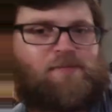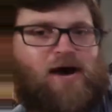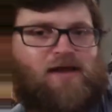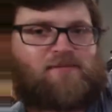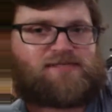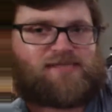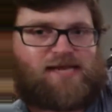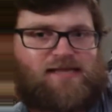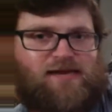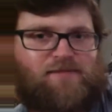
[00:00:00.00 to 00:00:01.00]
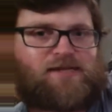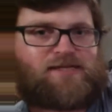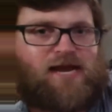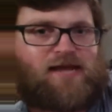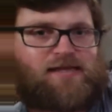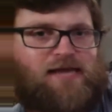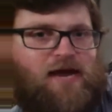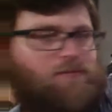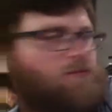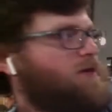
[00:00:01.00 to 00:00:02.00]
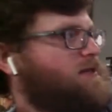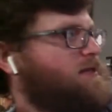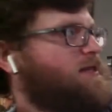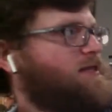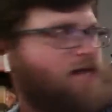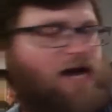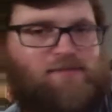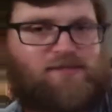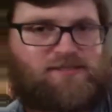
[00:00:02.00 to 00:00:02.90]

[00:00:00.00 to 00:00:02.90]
bottom is the end that I'm gonna tie the knot with, and the top is